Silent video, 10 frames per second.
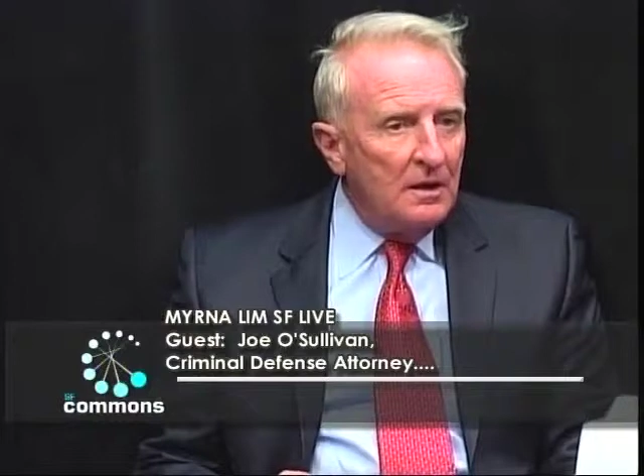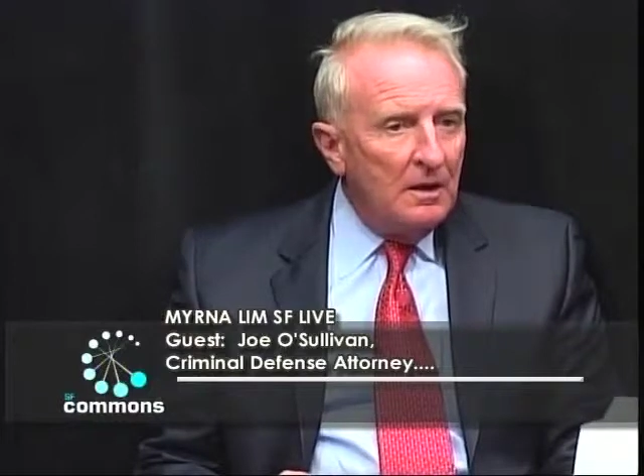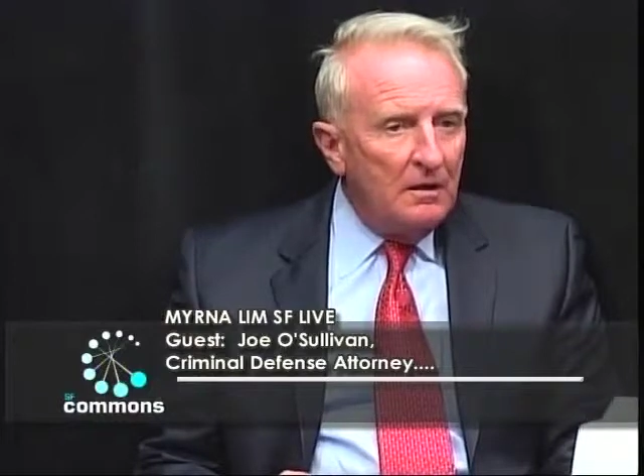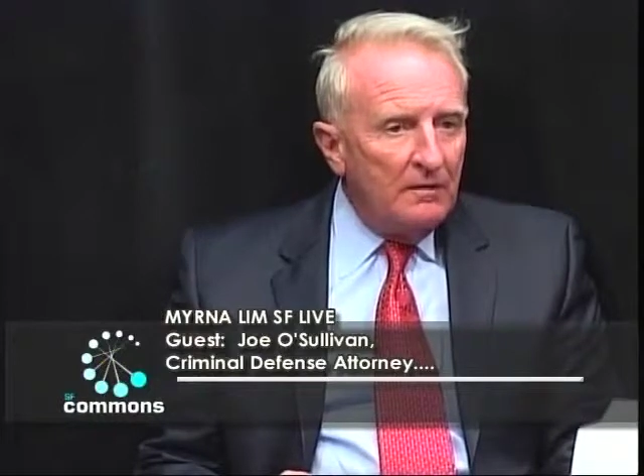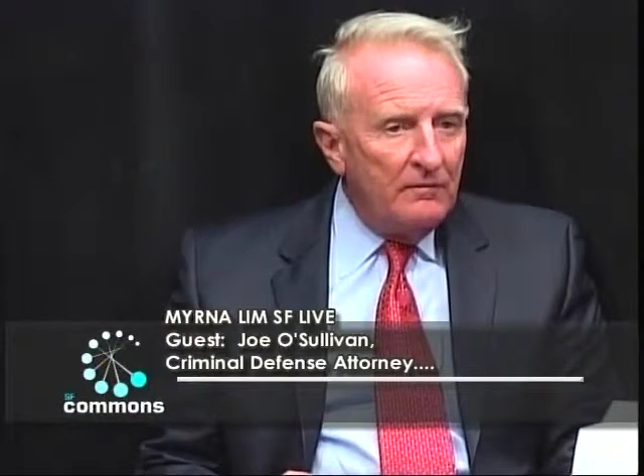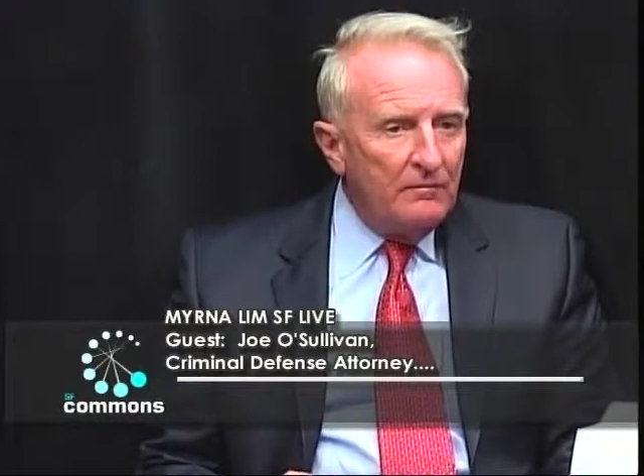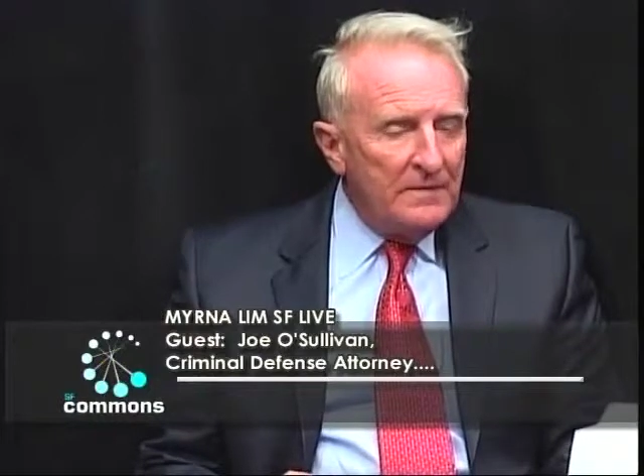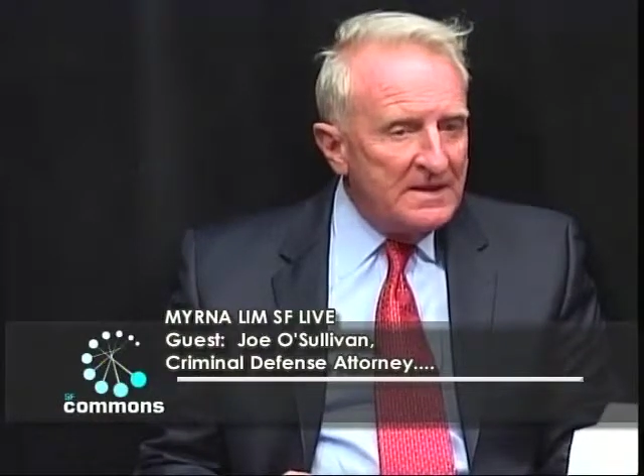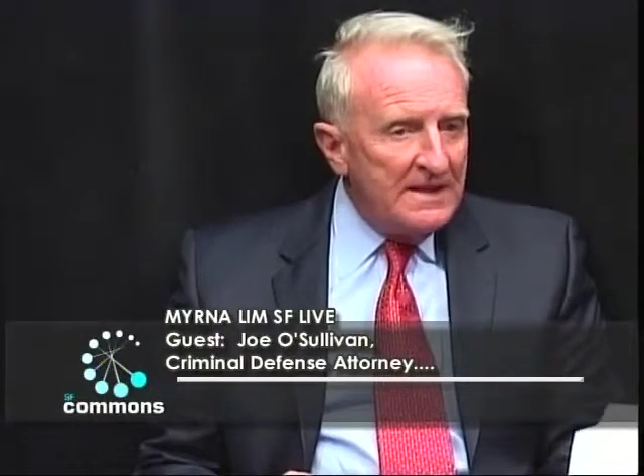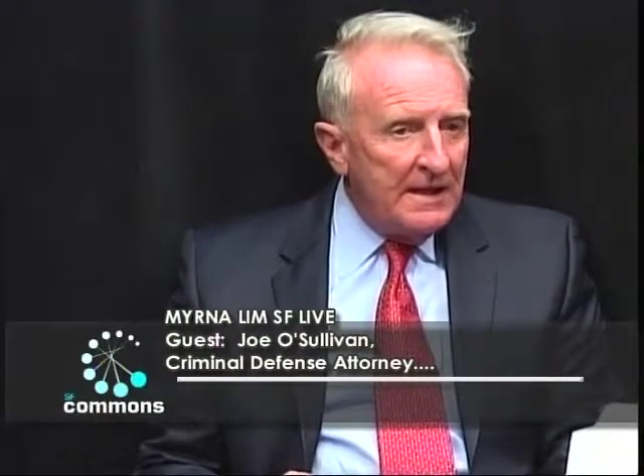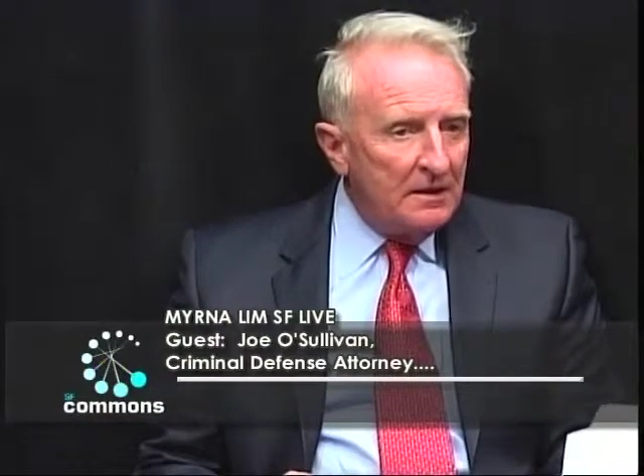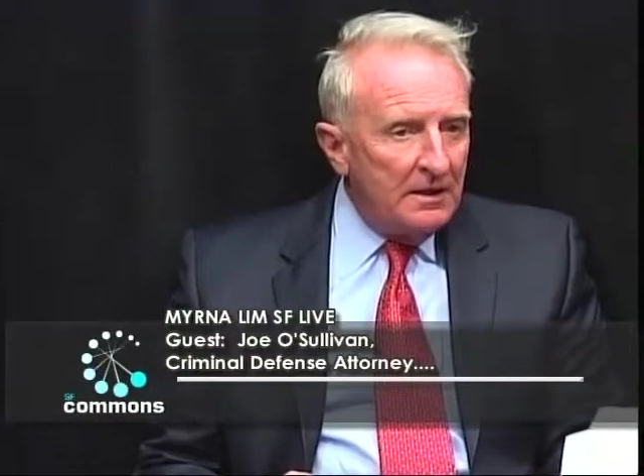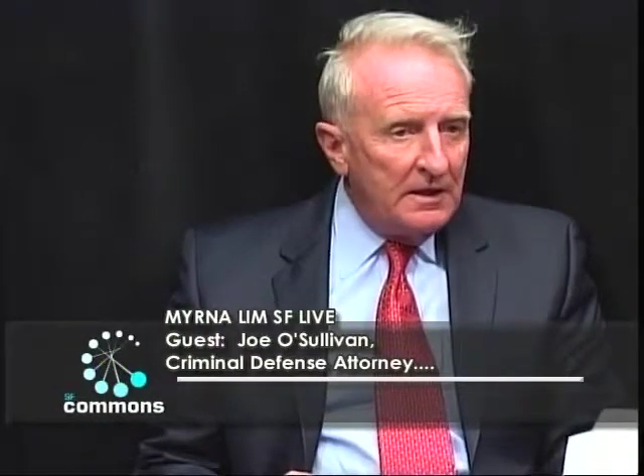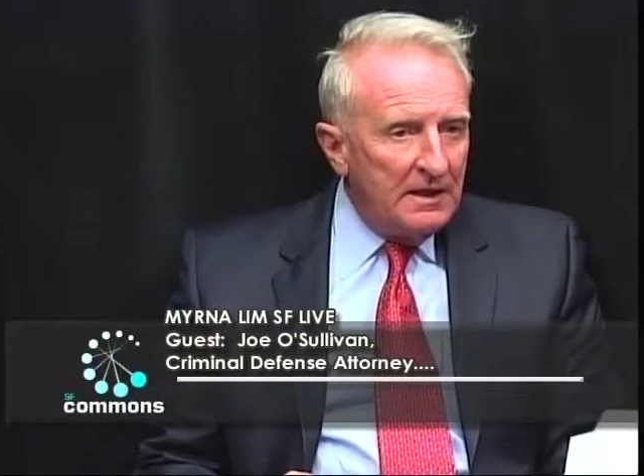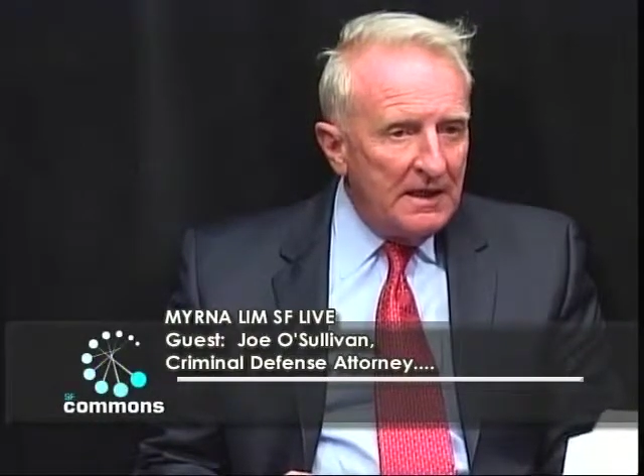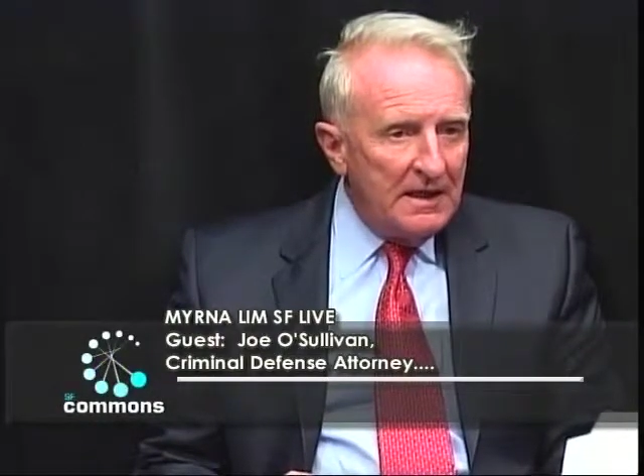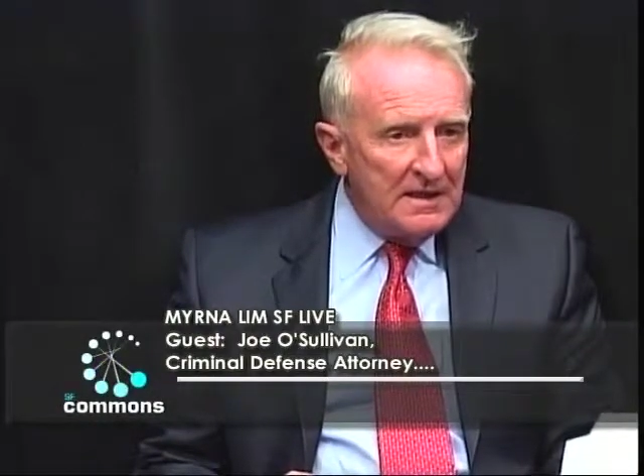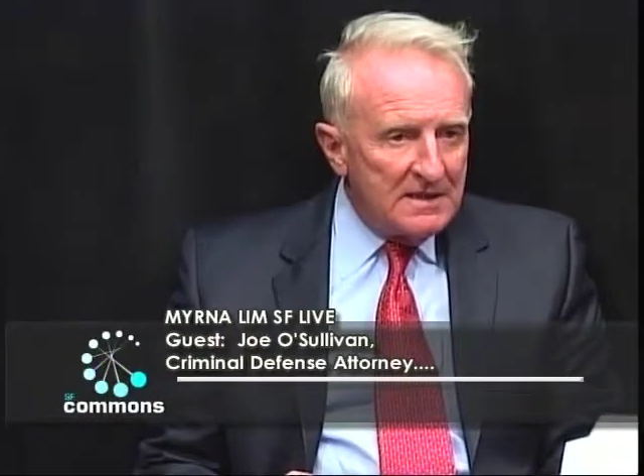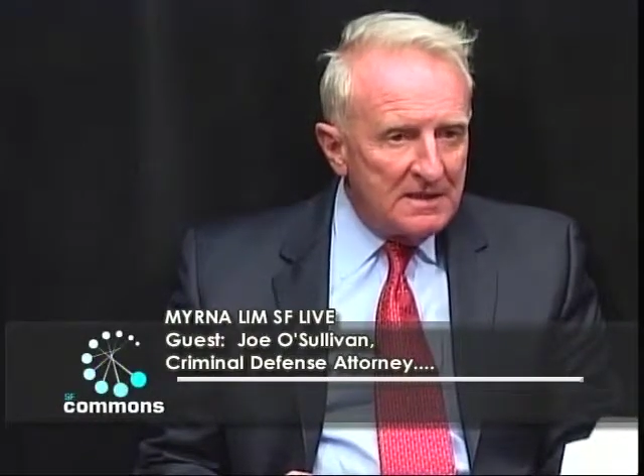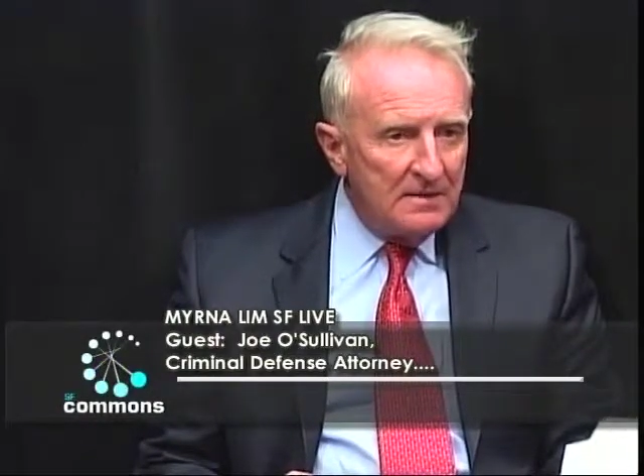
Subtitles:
of mishandling the case.